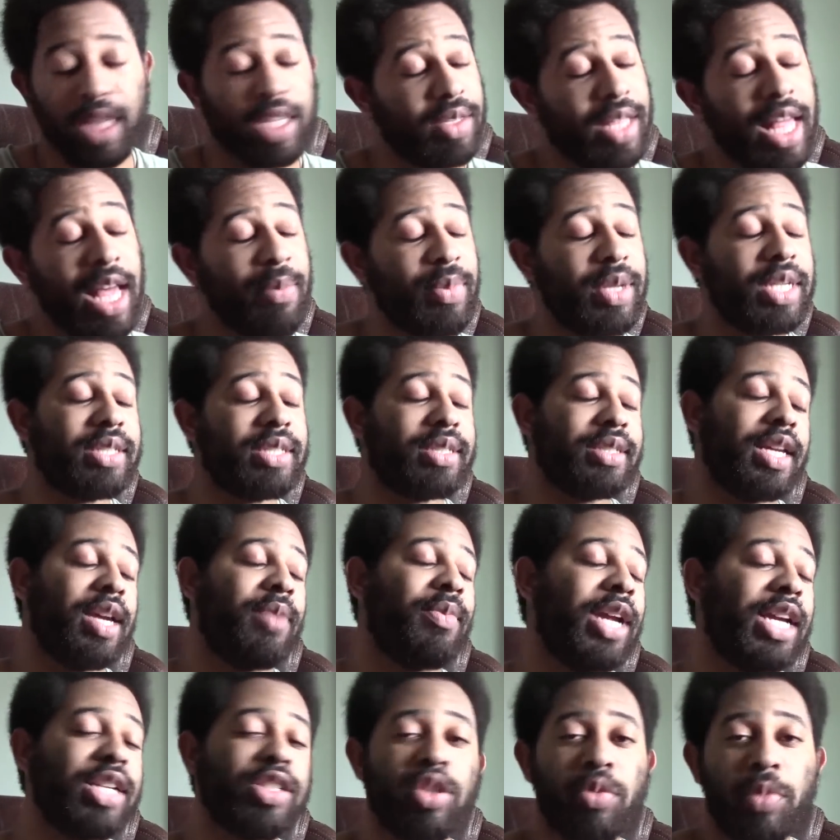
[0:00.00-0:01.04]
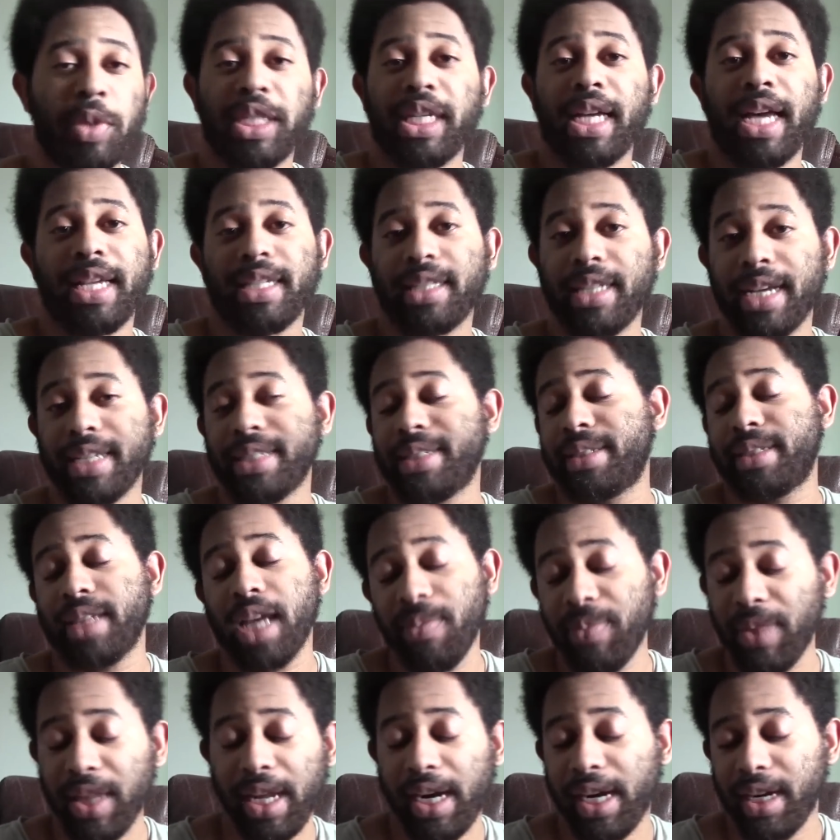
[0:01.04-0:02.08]
With that being said, man, I assume you guys got
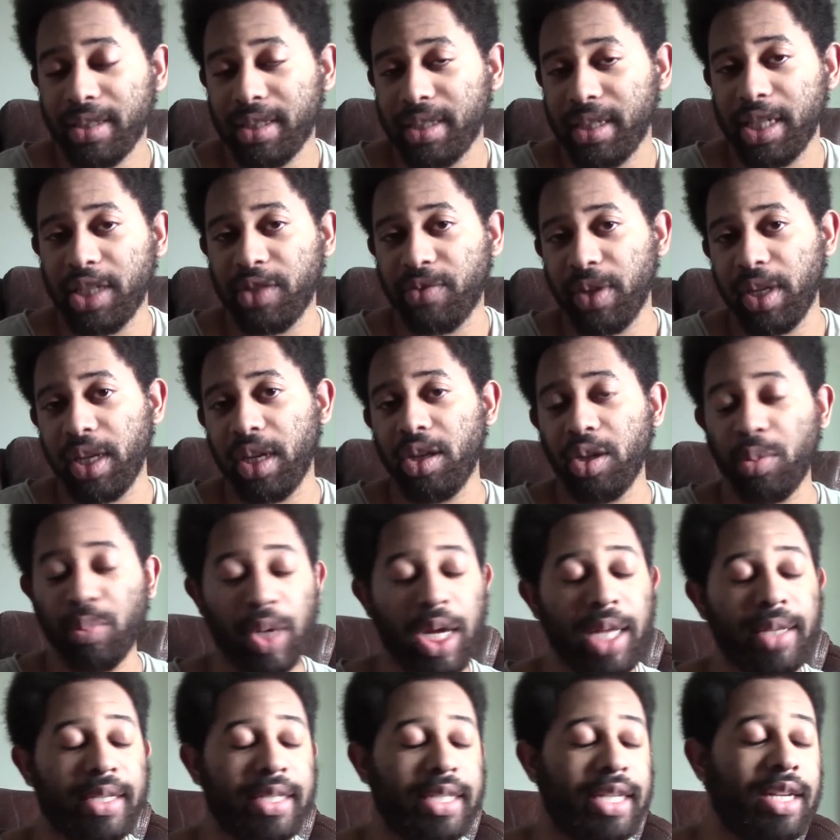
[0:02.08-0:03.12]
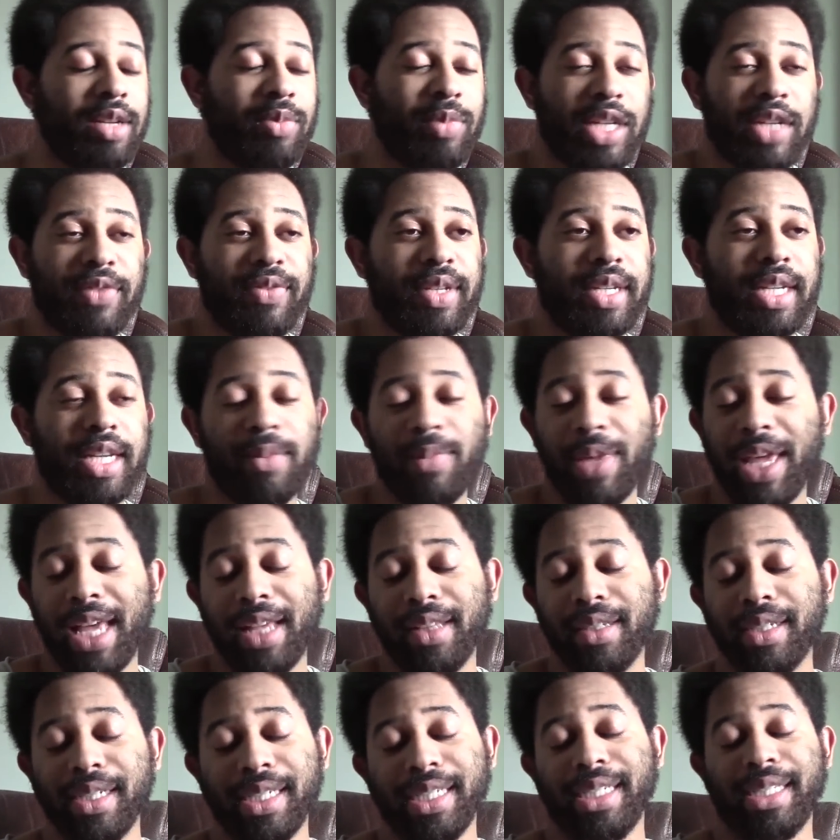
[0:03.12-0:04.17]
something out of today's video. You probably didn't, but if you did,
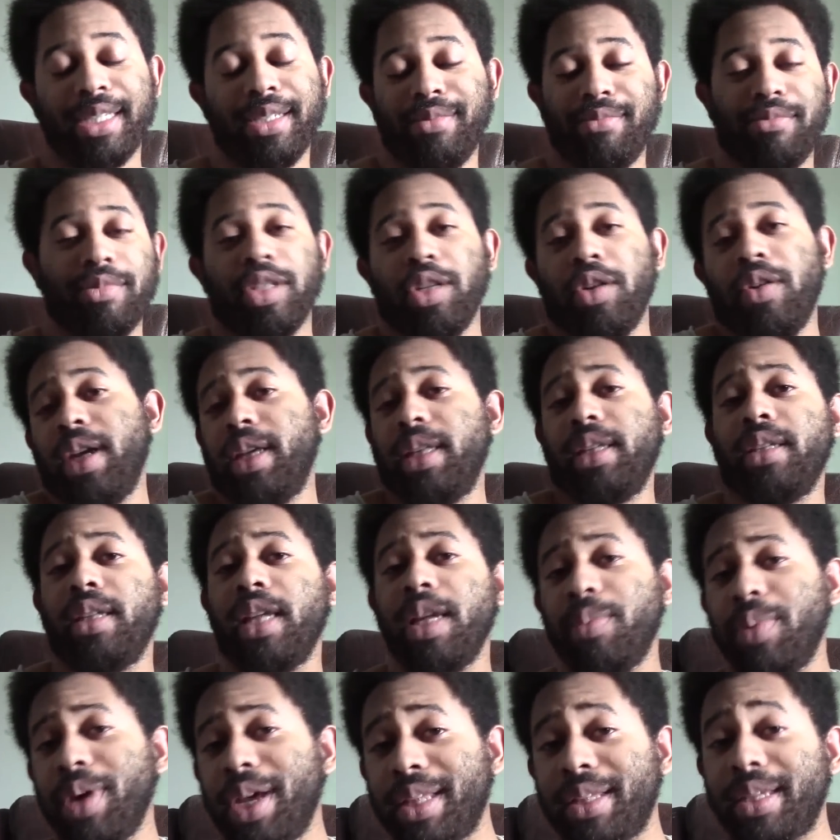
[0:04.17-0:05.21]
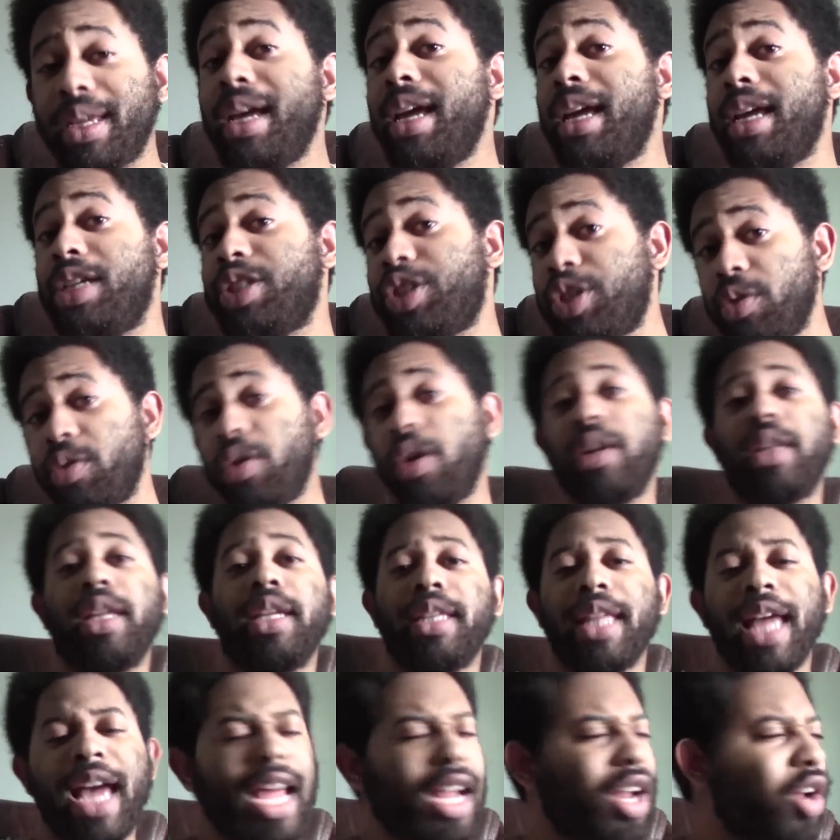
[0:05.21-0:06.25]
man, go ahead and click the like button. And shoot, go and click
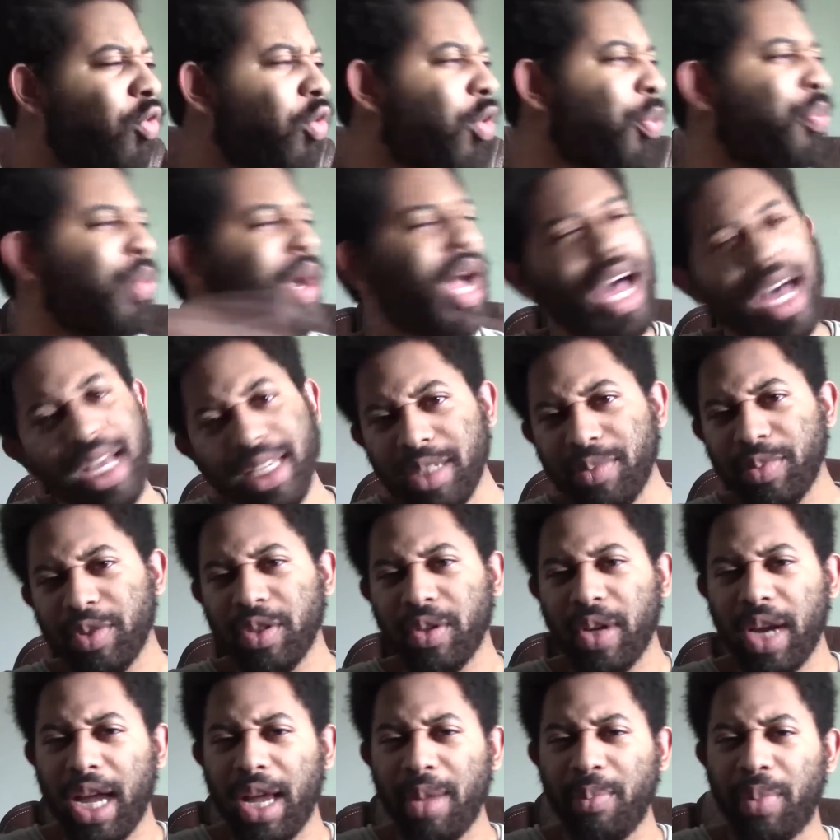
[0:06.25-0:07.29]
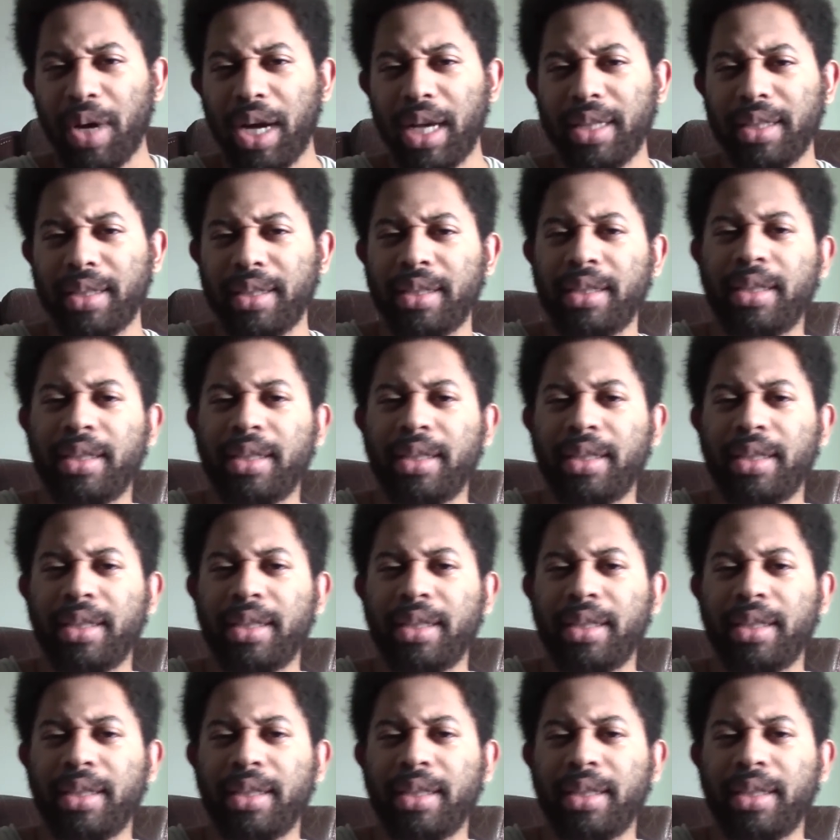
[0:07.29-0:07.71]
that subscribe button.